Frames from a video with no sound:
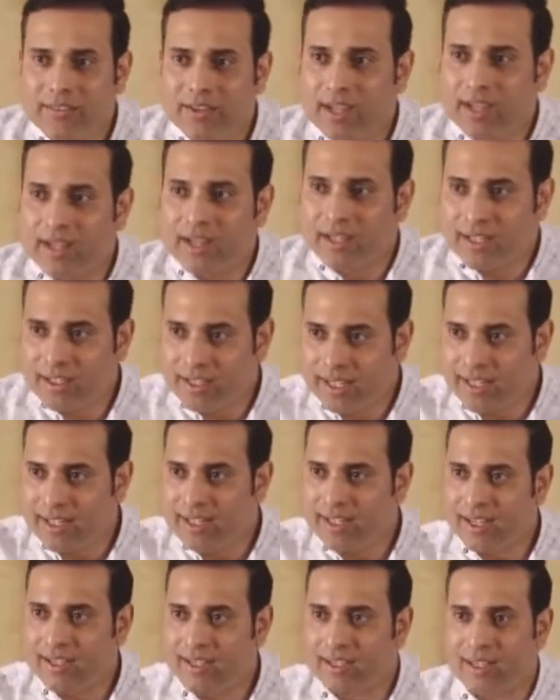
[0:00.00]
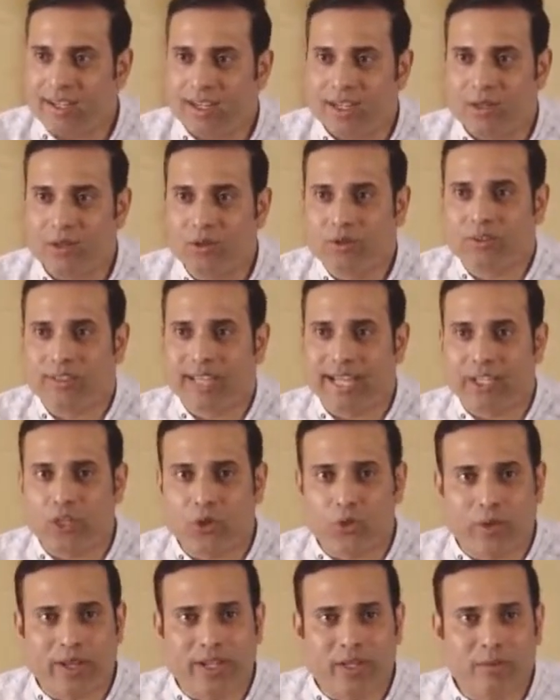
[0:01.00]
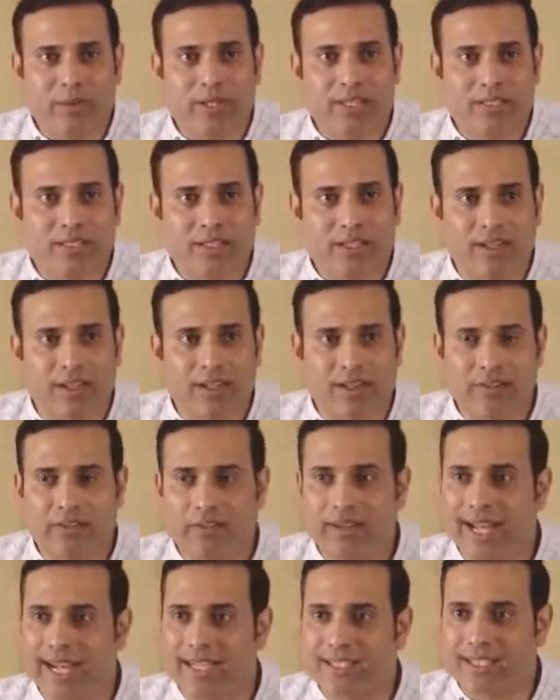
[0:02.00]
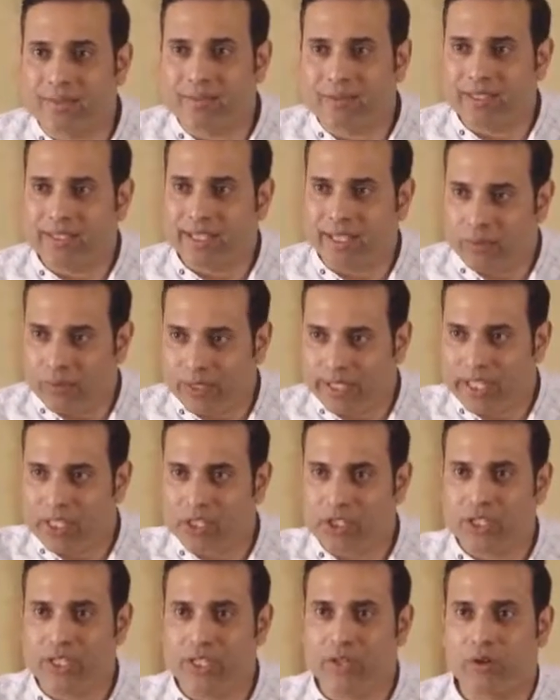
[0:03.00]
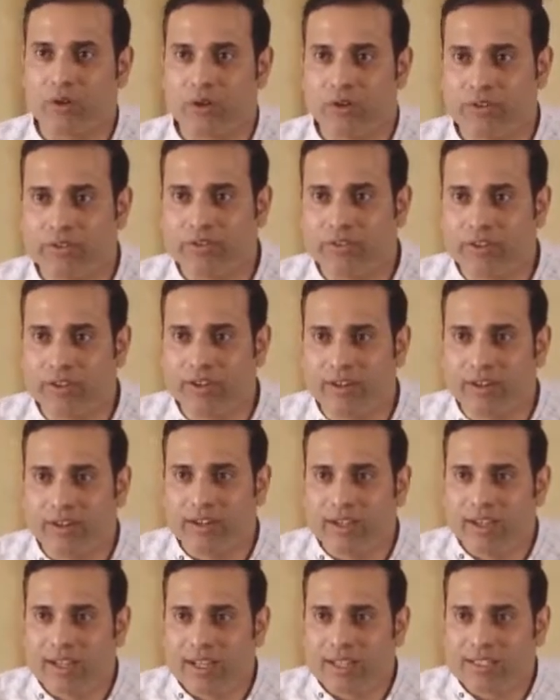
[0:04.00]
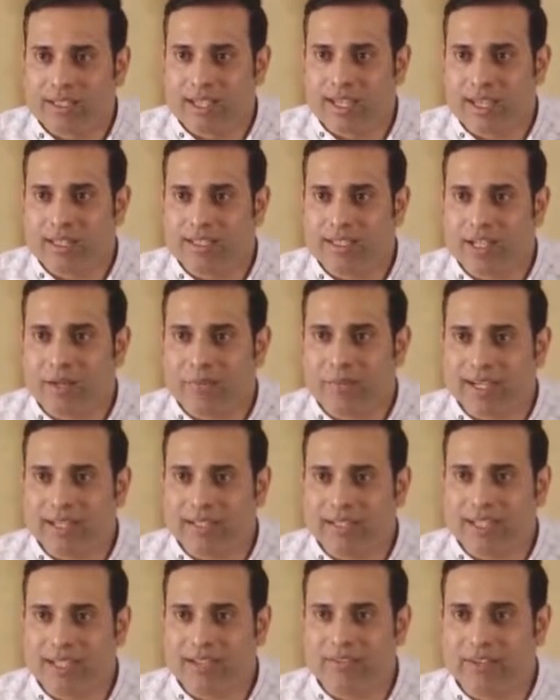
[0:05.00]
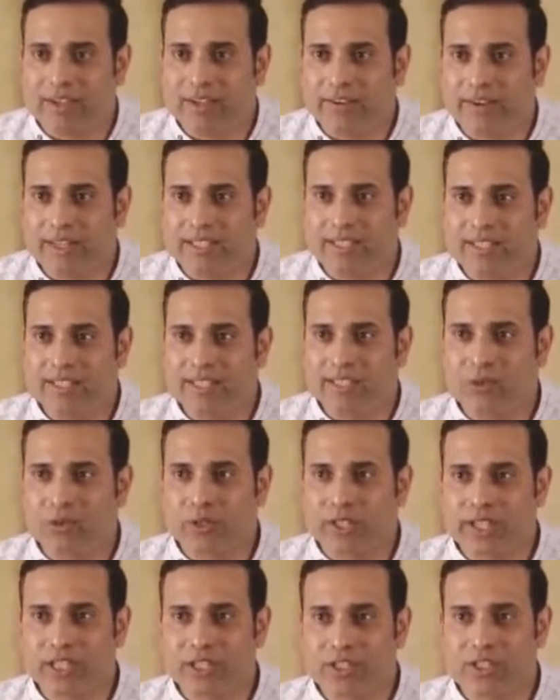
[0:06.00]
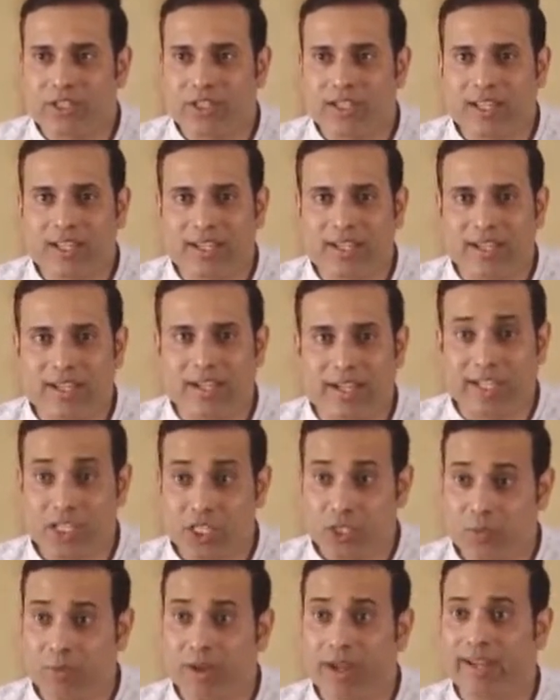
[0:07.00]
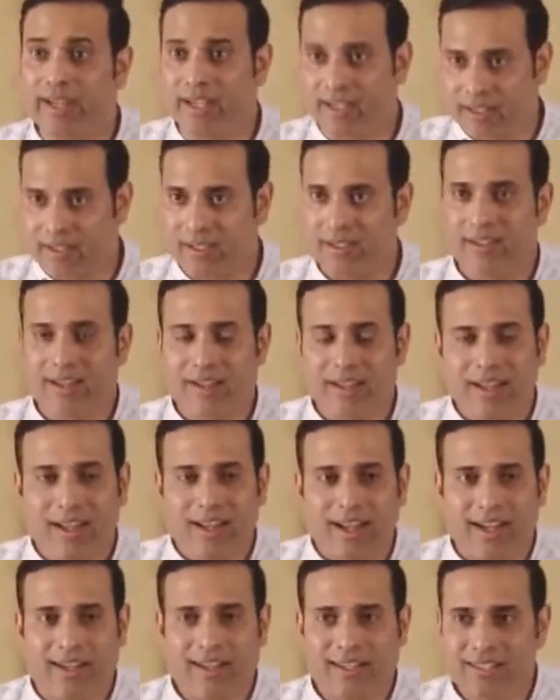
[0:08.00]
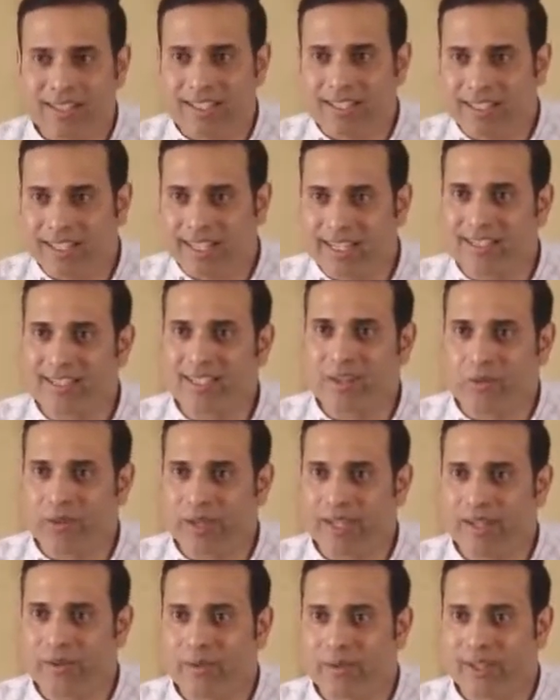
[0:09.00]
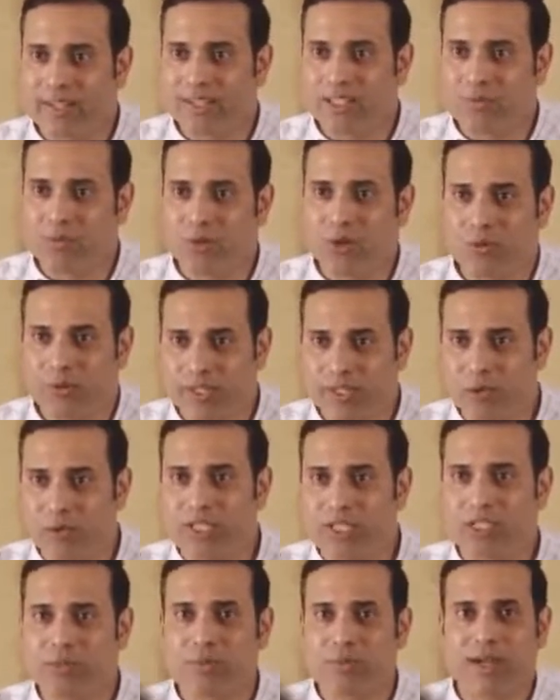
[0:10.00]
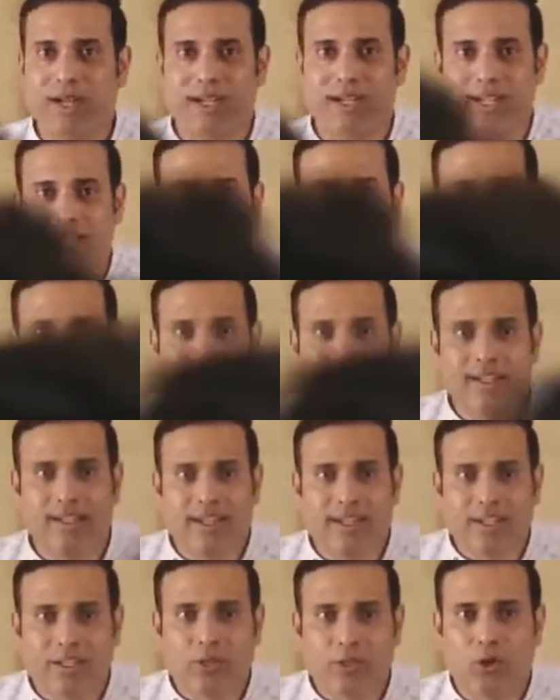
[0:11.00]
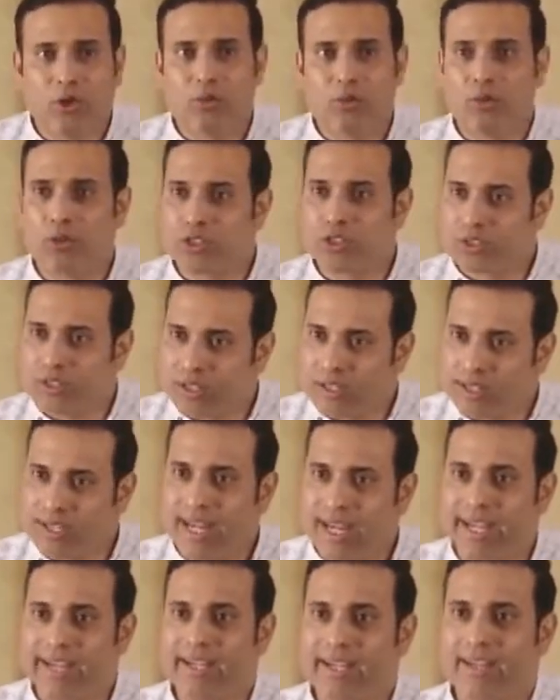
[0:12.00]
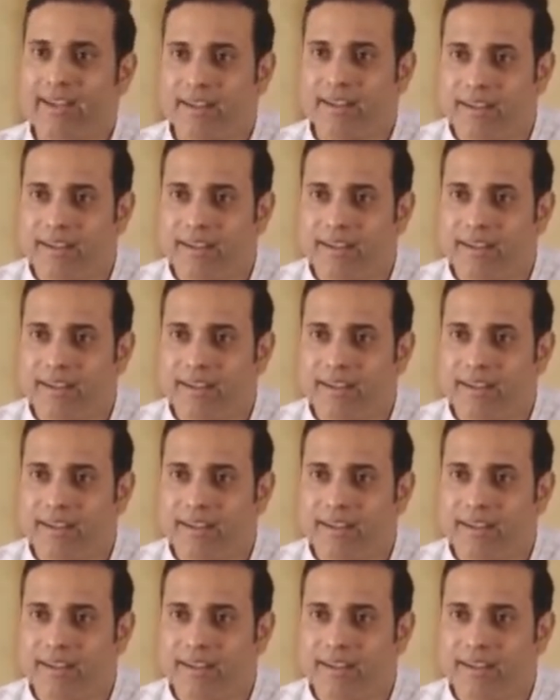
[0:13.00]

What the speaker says: Anand and Lalita Garu. Thank you very much for accepting the invitation of Sailaja and myself and gracing this occasion and inspiring. I understand the kids are very, very small, but you inspired and you almost guided,